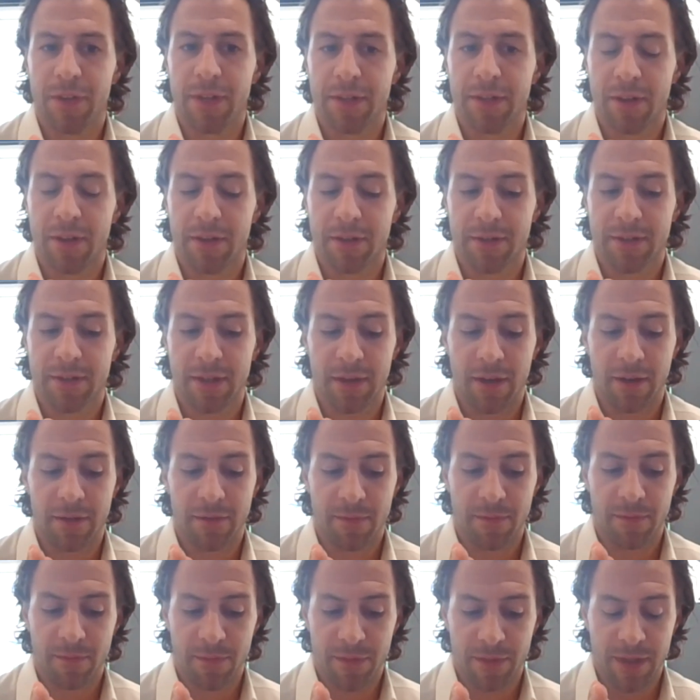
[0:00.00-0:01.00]

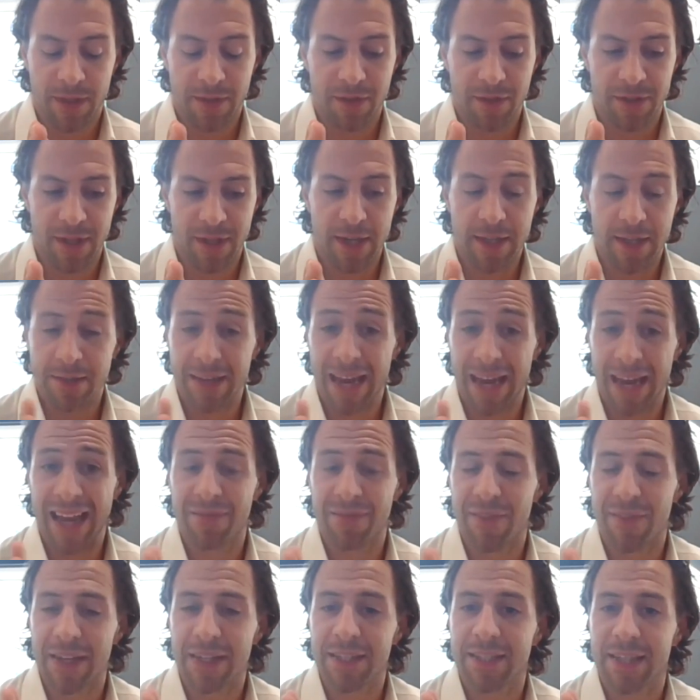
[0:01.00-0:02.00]
CVCs
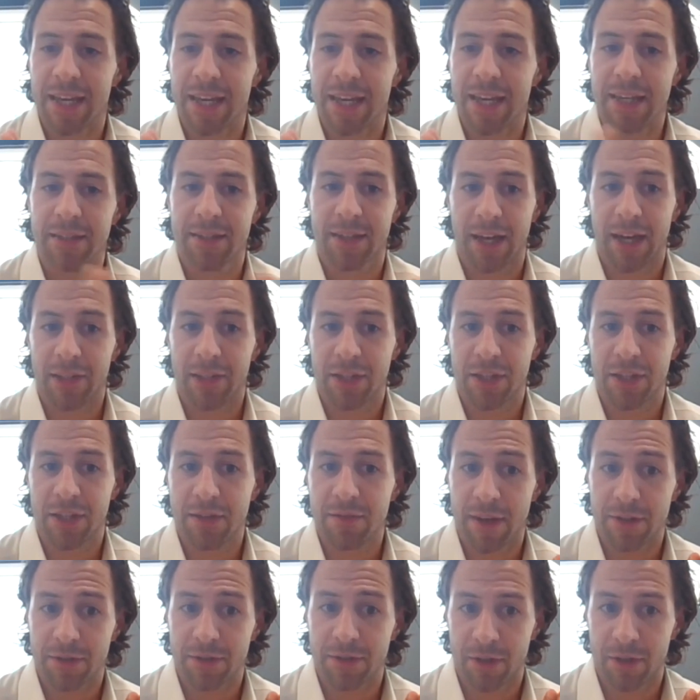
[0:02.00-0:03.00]
and VCs can actually
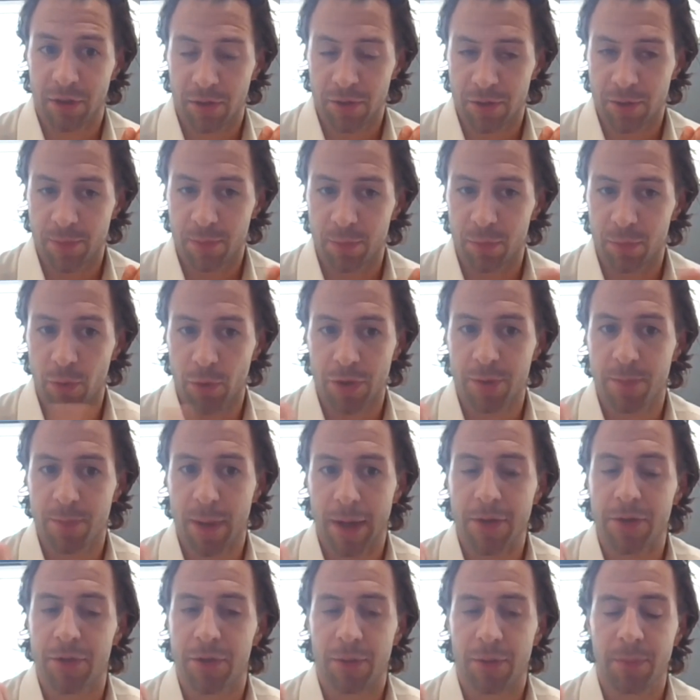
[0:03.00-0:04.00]
invest across a broader
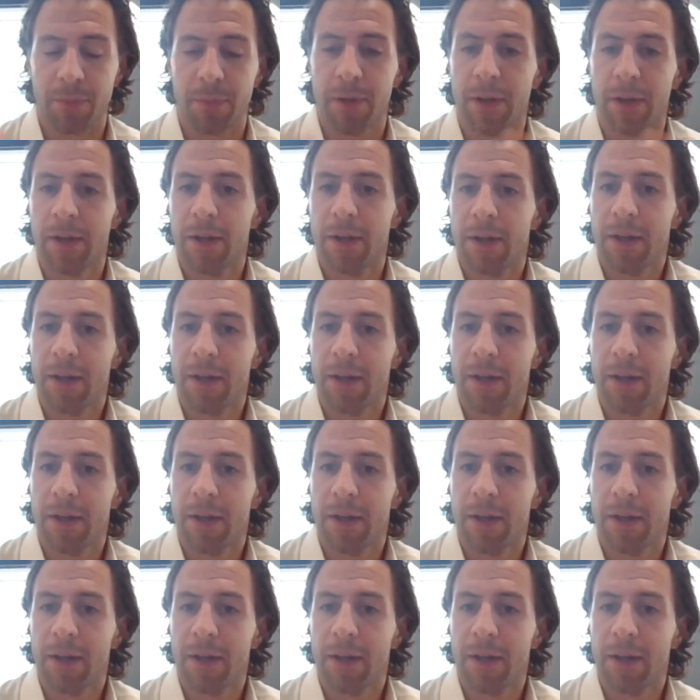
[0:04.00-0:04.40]
spectrum